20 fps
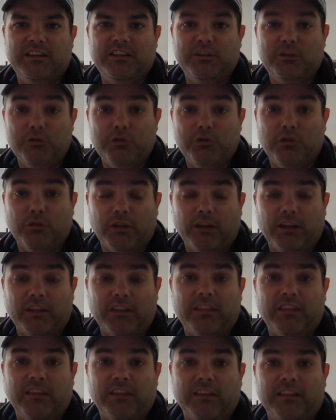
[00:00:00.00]
do the right
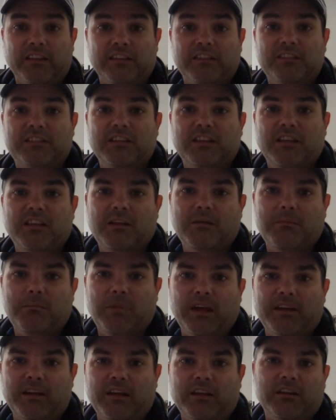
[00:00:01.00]
things
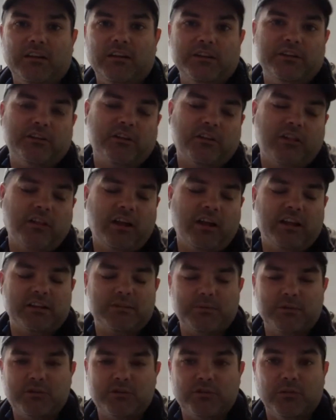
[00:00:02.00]
by not only your clients
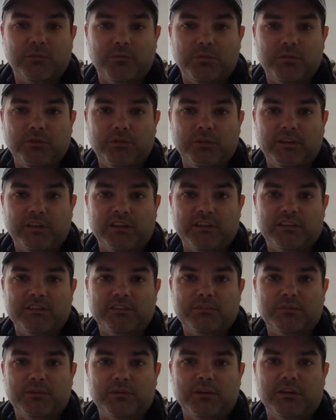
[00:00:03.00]
but your employees
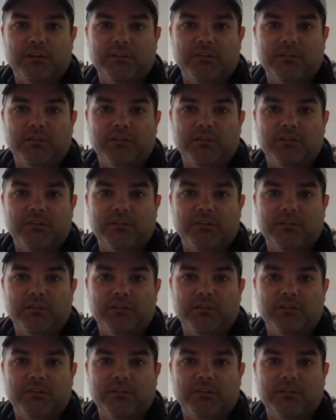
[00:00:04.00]
as well.